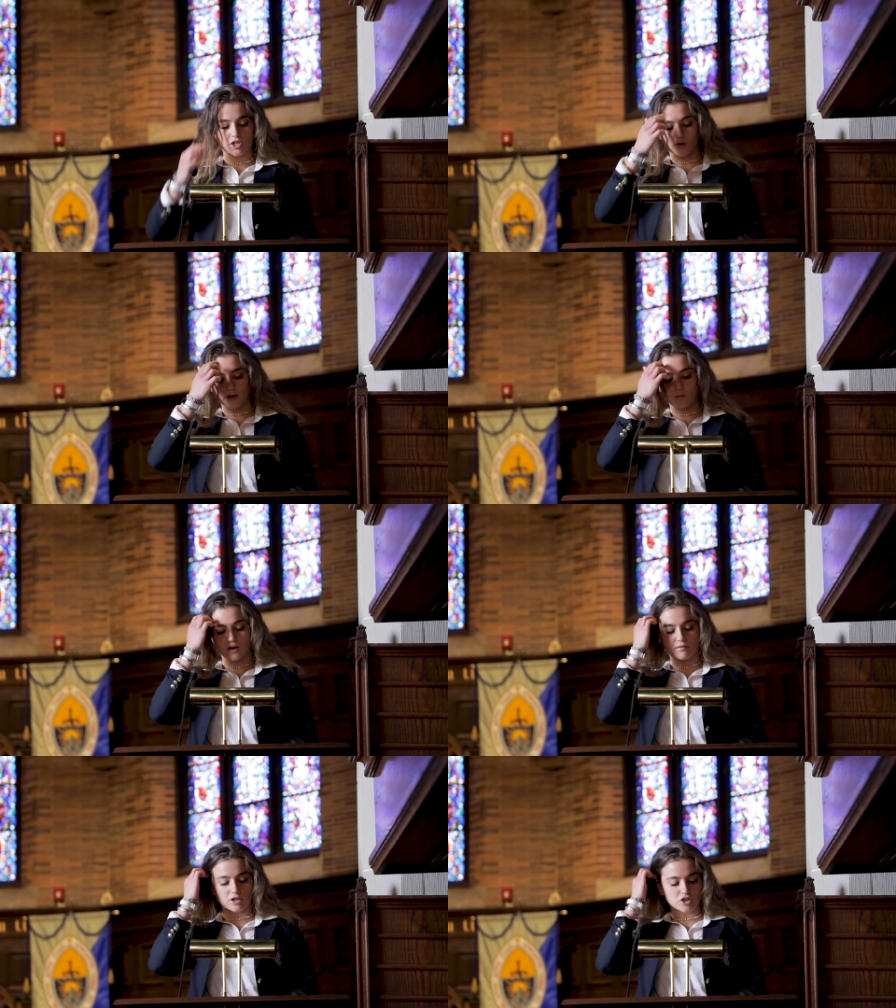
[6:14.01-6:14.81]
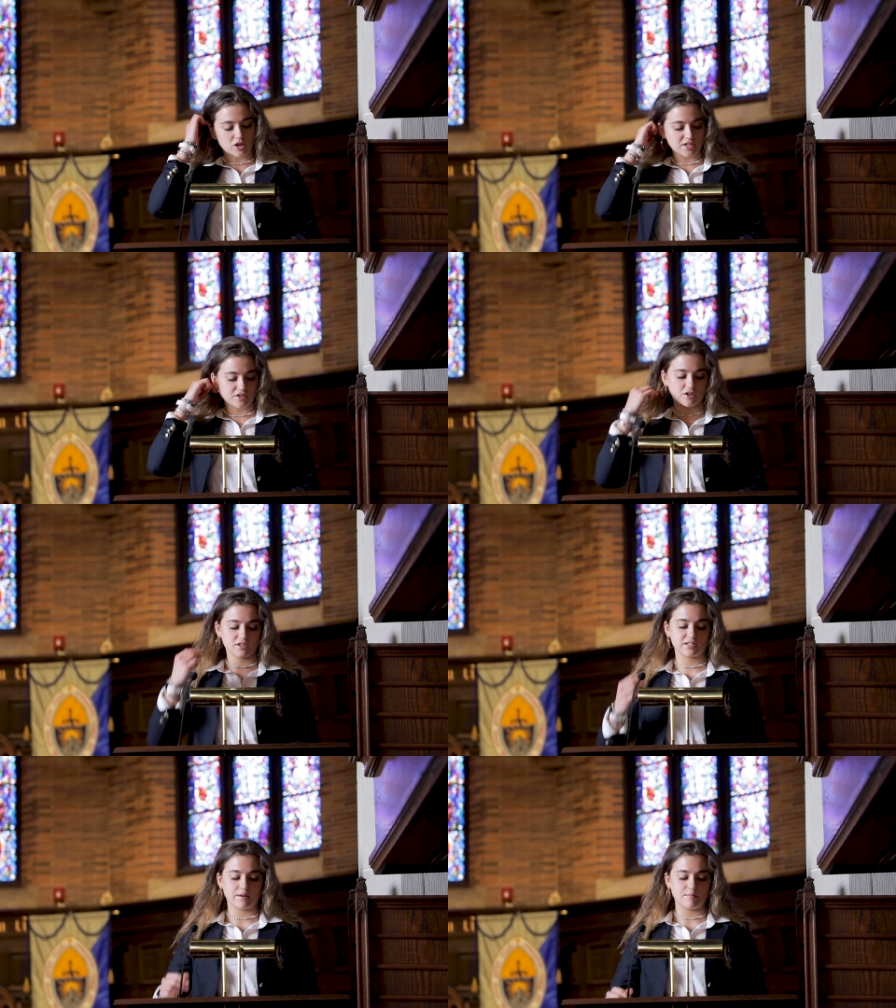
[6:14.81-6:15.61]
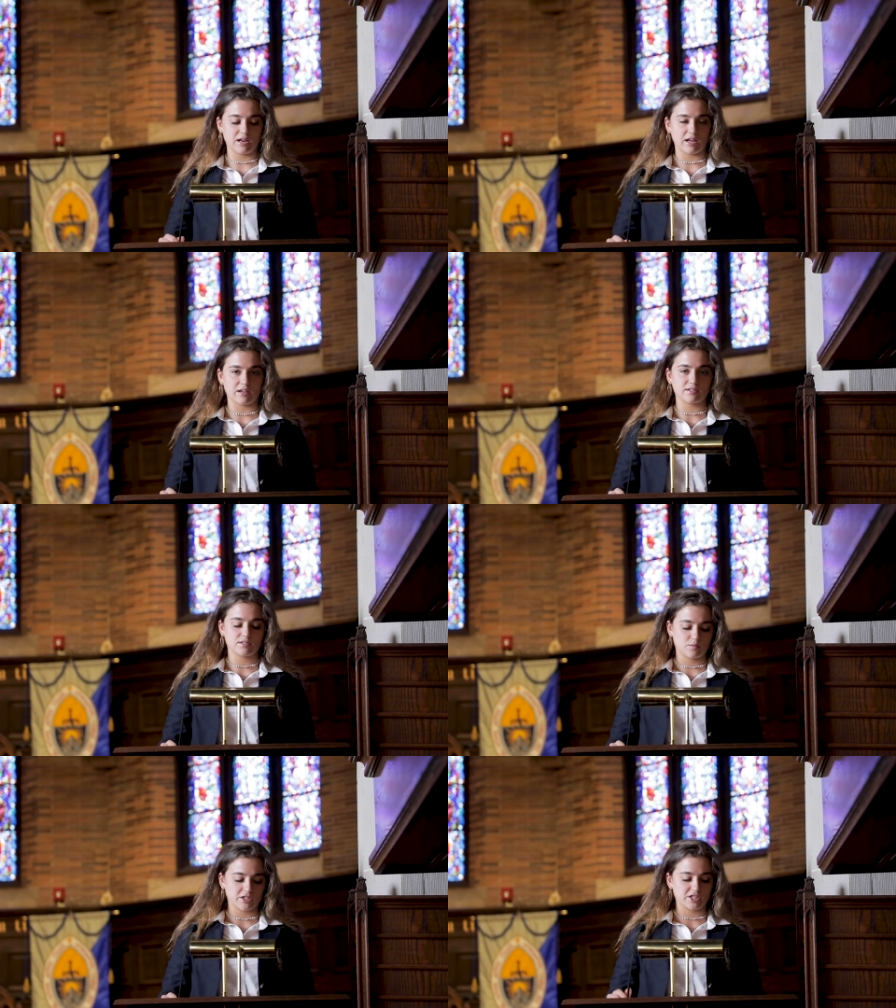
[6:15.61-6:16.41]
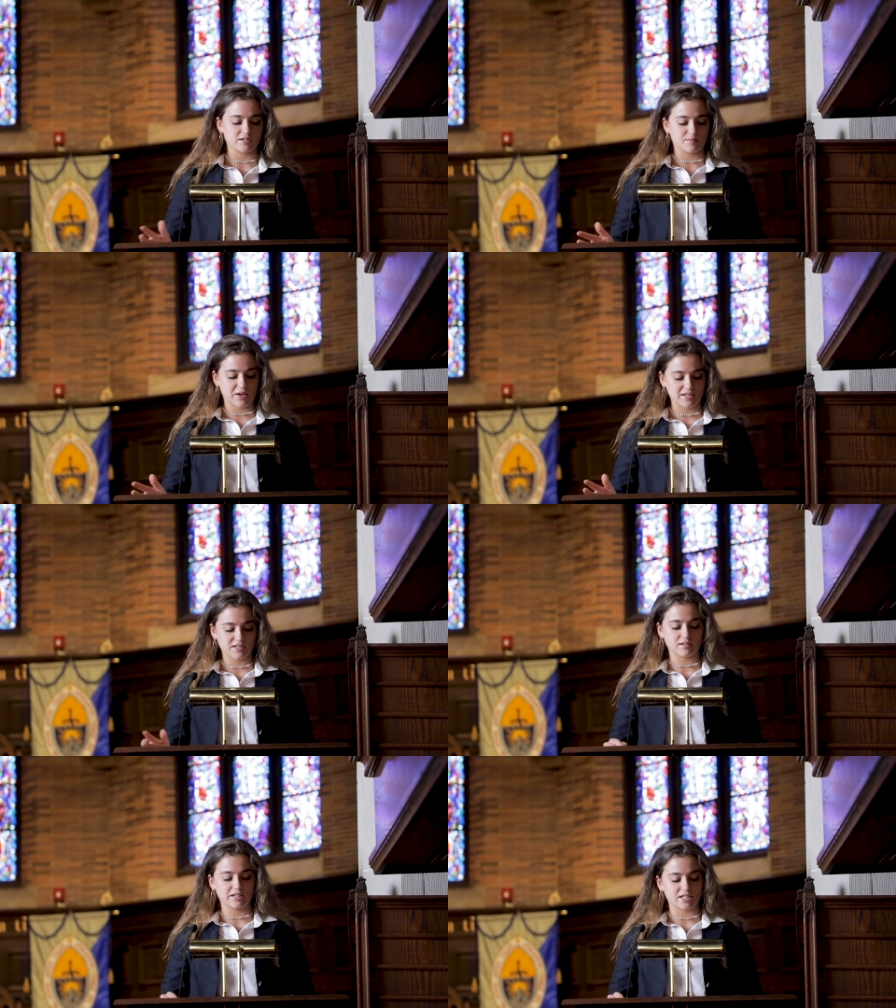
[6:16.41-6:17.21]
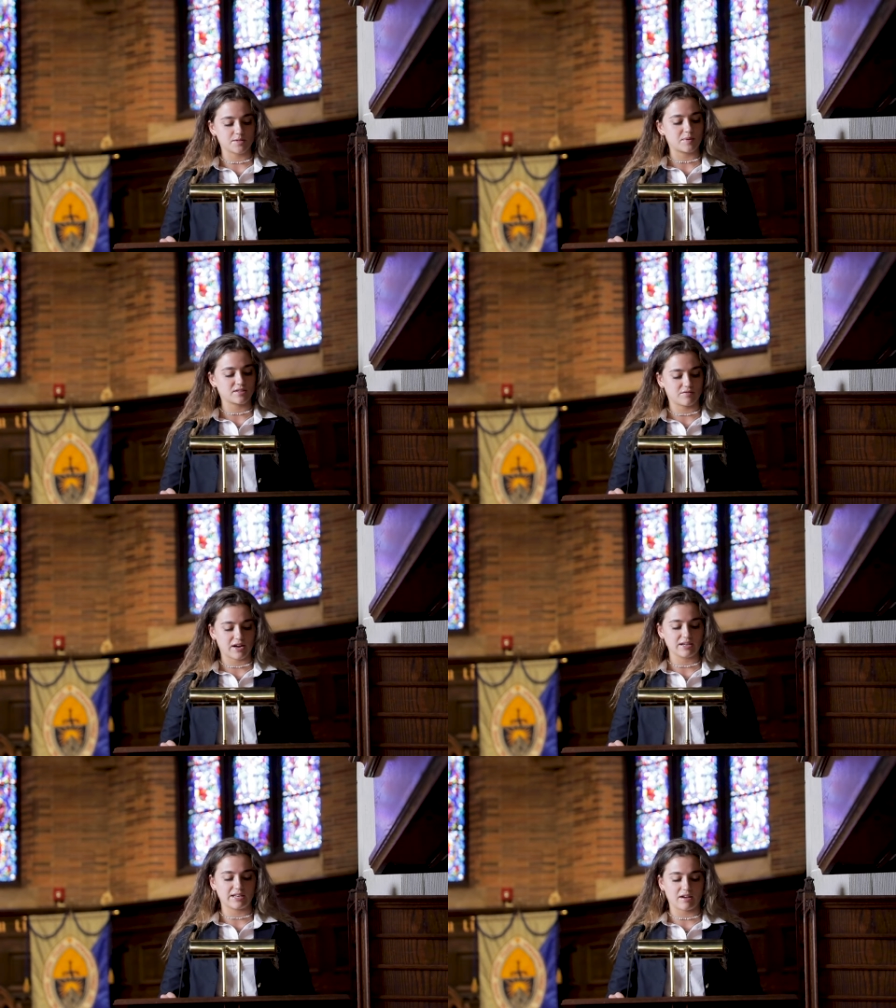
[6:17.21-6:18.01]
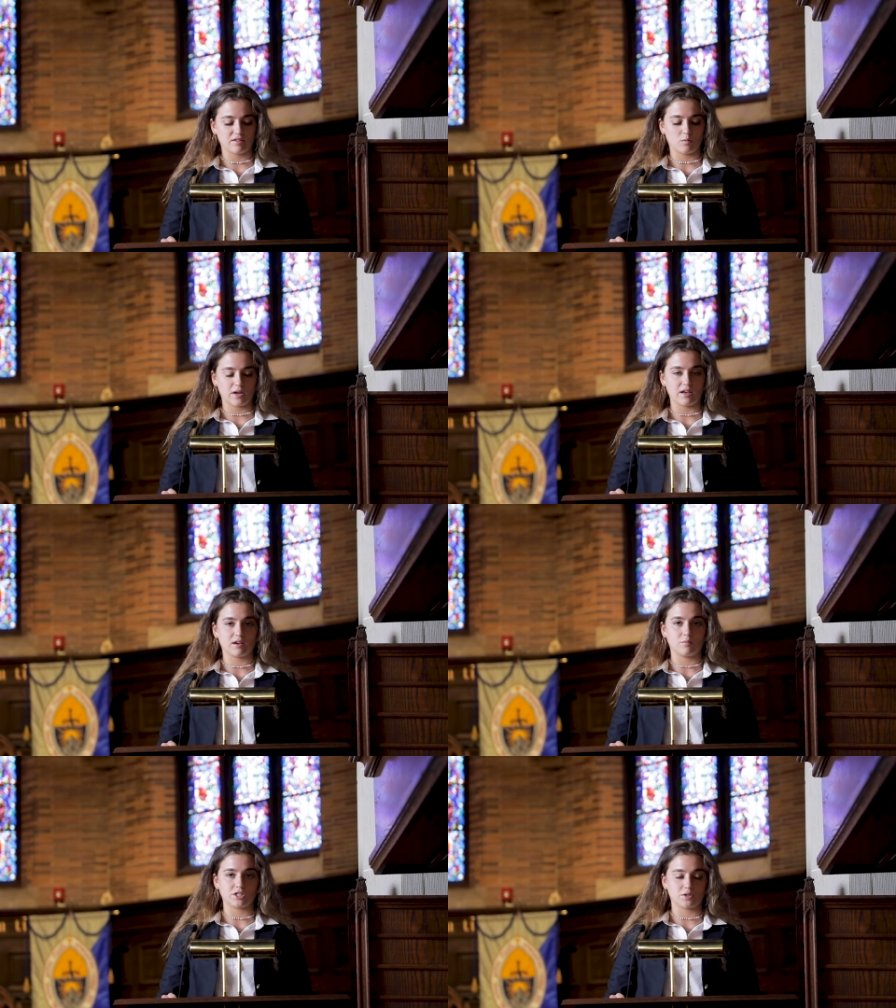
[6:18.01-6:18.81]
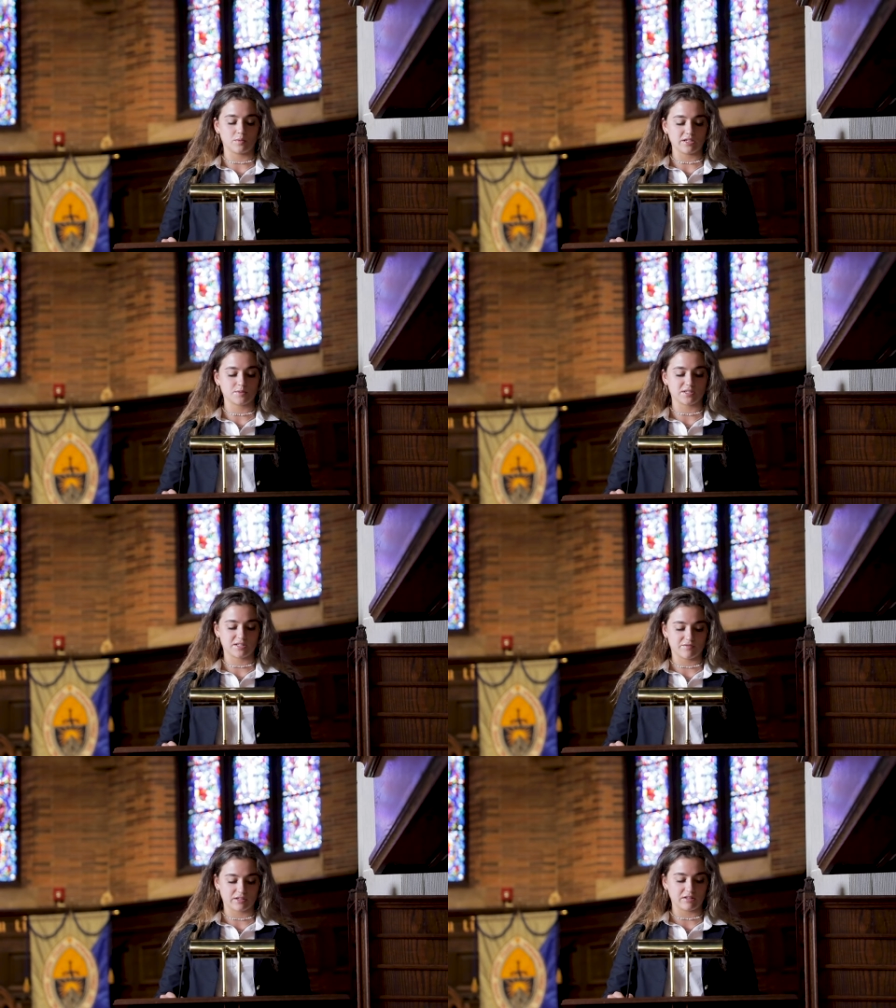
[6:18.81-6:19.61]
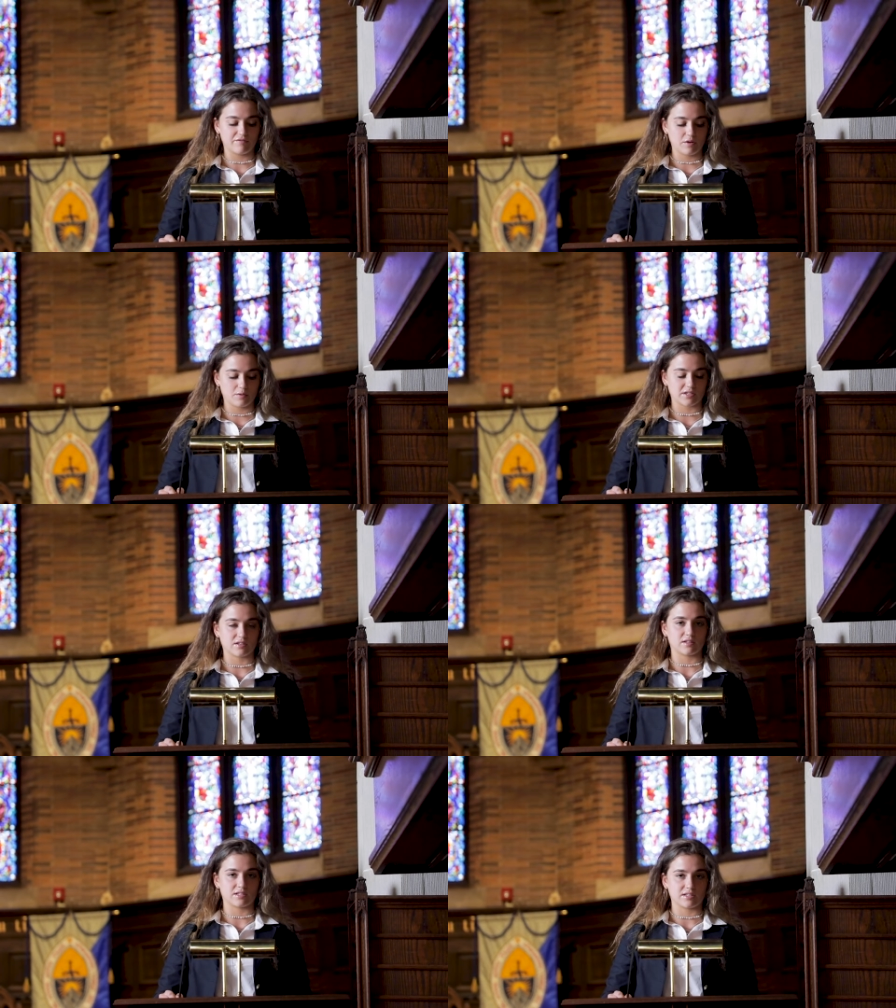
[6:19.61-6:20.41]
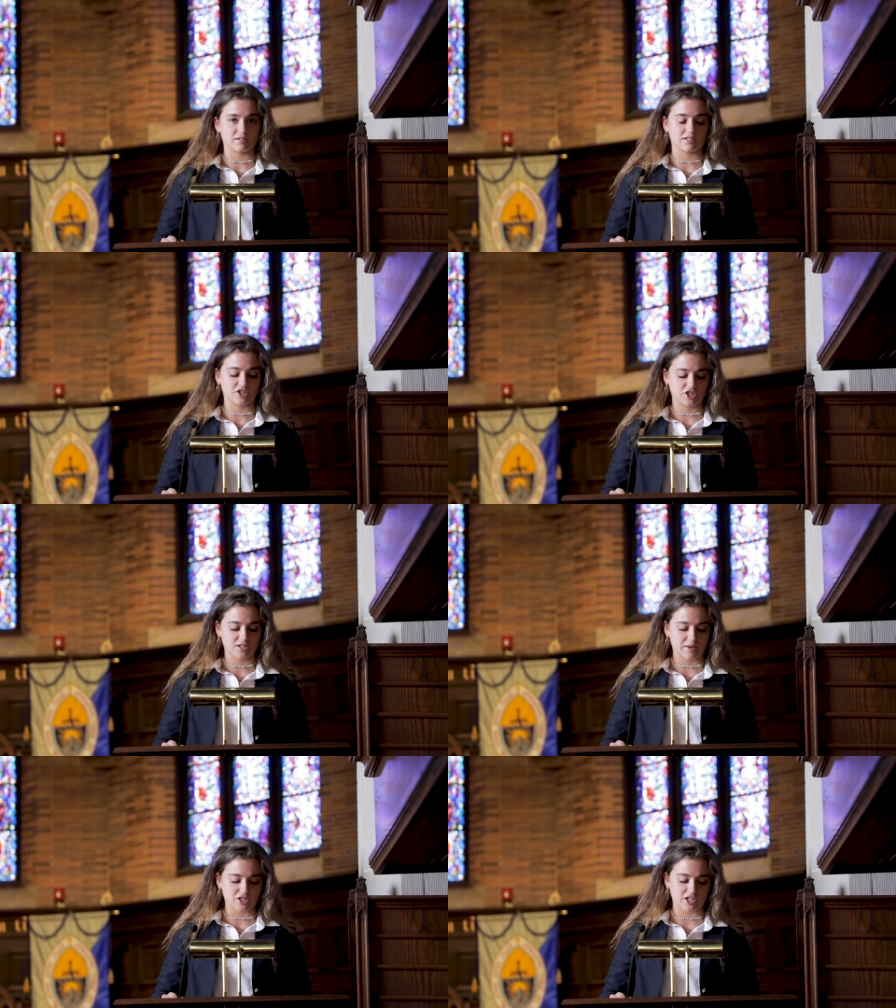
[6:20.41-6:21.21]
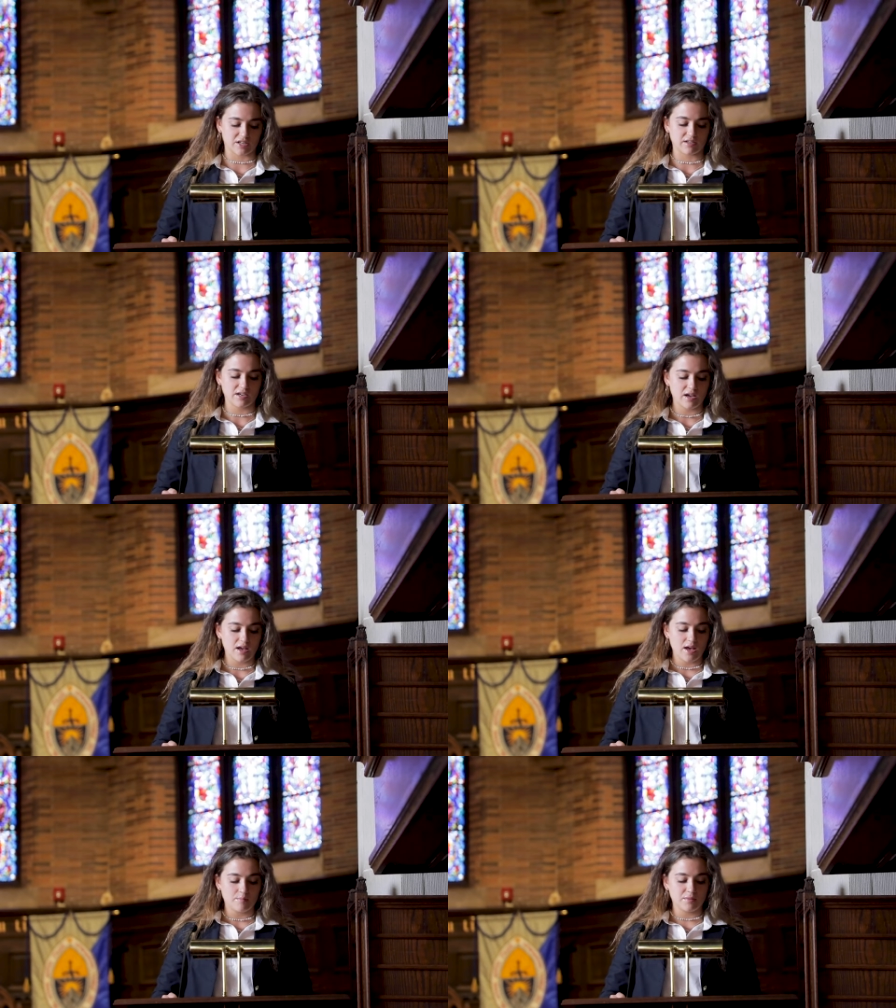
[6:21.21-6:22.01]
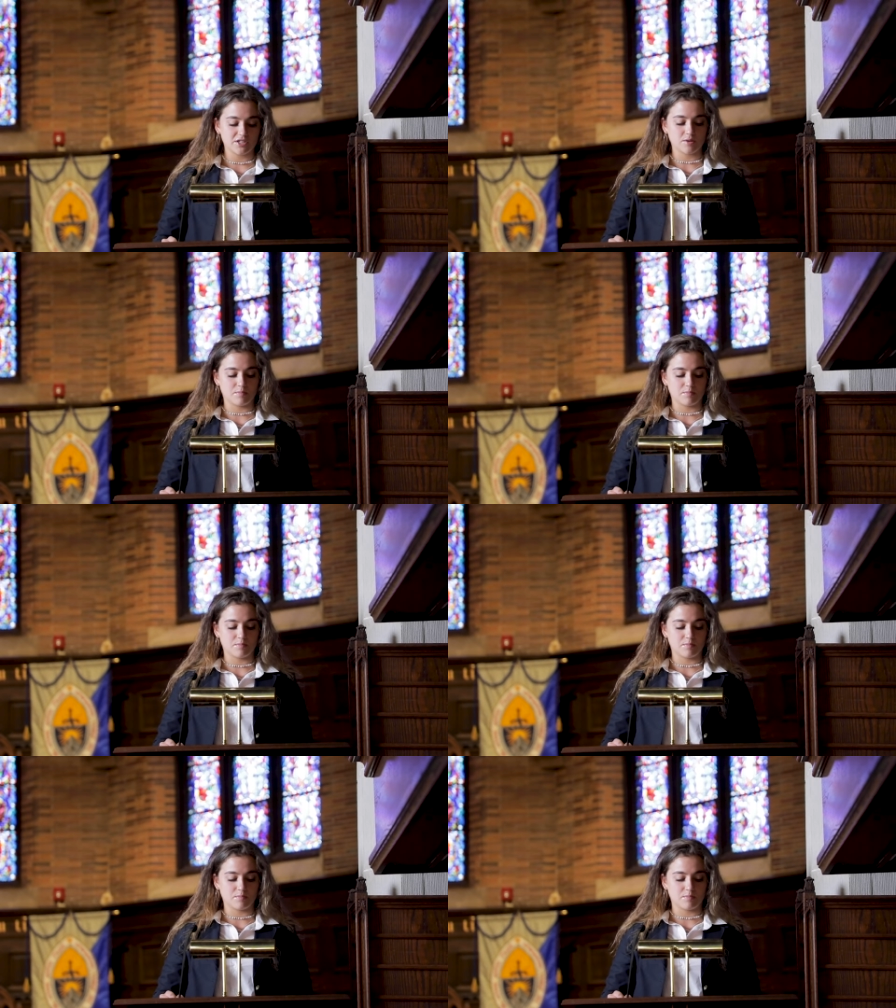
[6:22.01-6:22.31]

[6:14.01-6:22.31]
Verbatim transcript: During one of our Trust Thursday meetings, which is basically a specified day of the week in which we specifically focus on the skills I just mentioned, Mr.